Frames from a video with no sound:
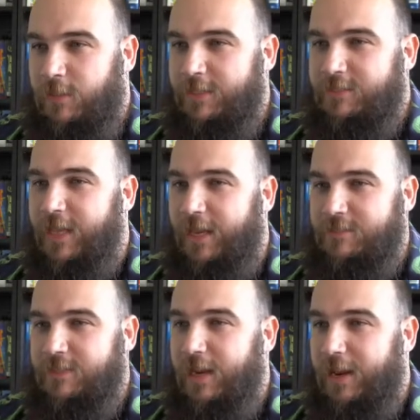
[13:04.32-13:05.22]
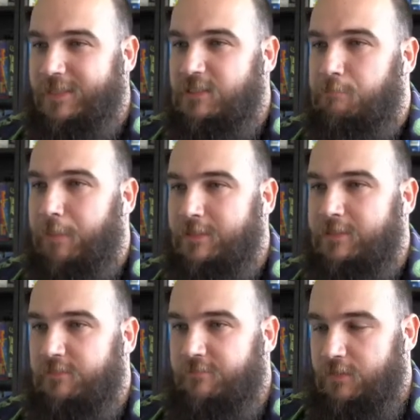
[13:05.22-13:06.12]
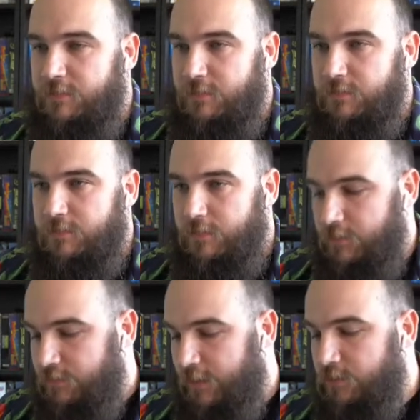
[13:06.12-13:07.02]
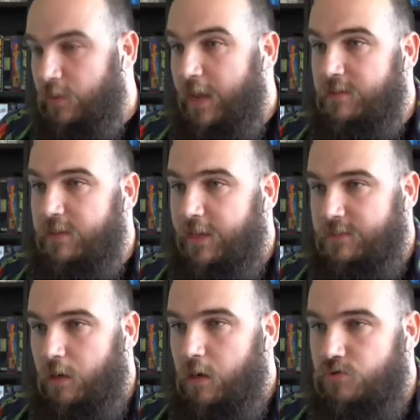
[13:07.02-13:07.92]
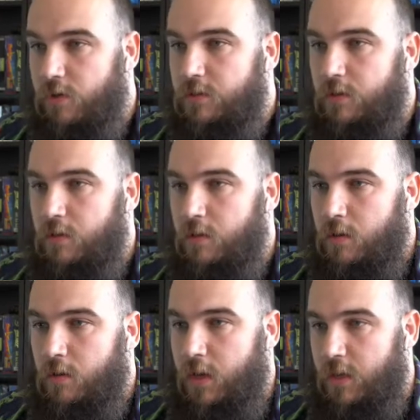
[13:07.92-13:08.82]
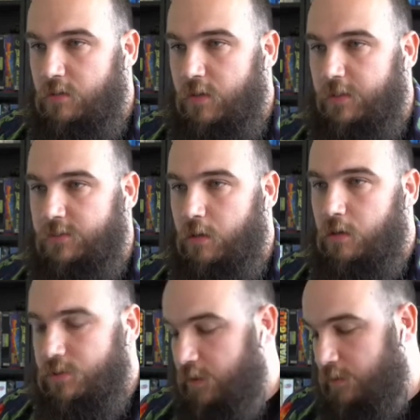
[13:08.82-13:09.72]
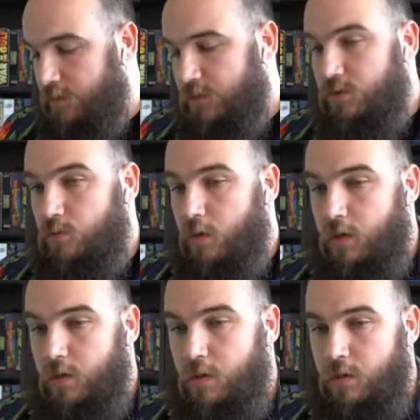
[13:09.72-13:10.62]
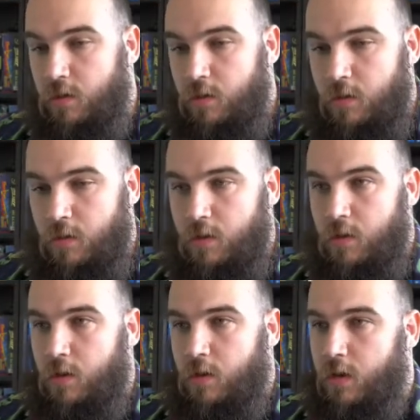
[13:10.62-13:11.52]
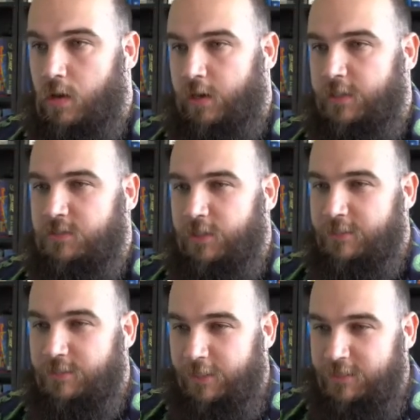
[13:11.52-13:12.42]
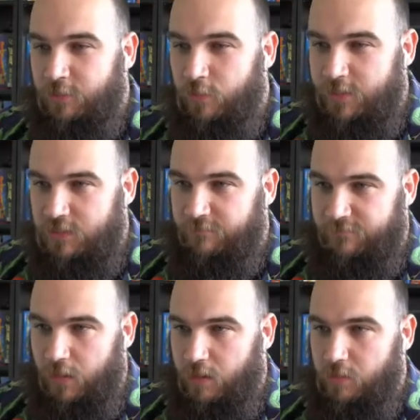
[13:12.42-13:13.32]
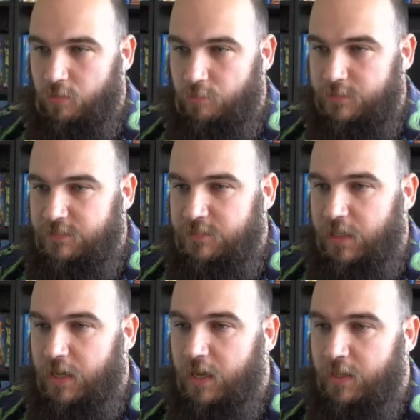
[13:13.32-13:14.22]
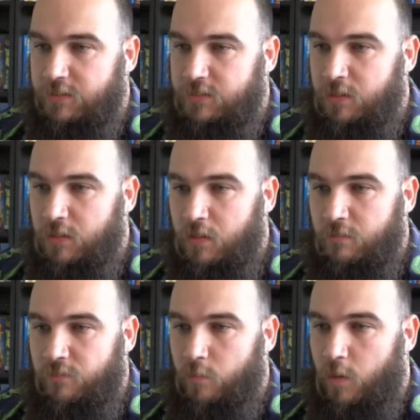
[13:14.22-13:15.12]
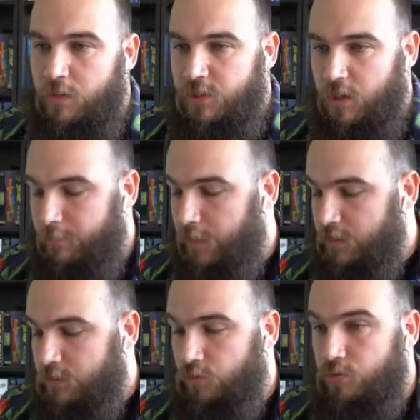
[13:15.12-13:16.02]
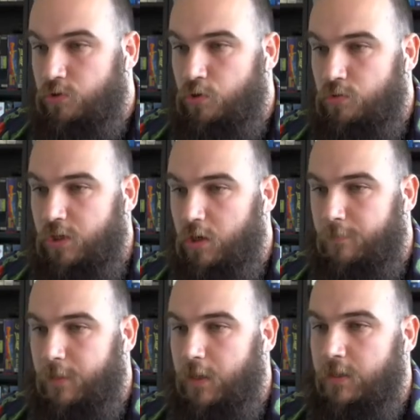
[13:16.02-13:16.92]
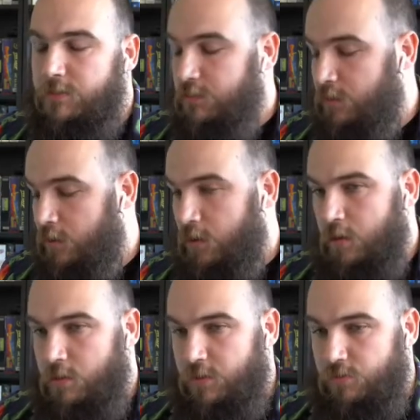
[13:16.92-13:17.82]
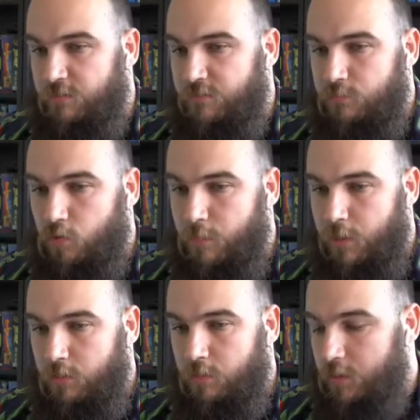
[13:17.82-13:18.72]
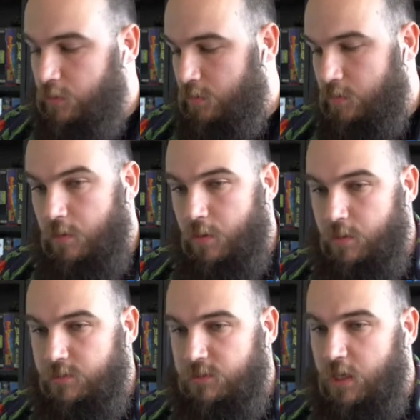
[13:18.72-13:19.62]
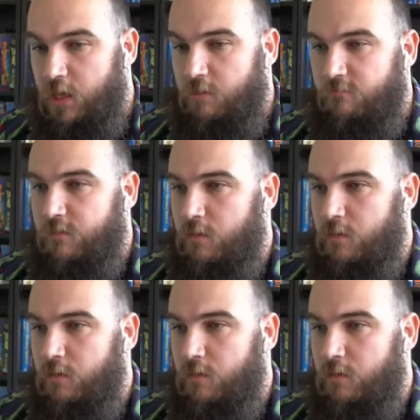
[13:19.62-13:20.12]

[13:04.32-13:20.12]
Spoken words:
get us an expensive instance. Let's do 8x large, right? 8x large. I think this should work. And let's increase the volume size from 1 terabyte to 2 terabytes. That should give us more money, right? Save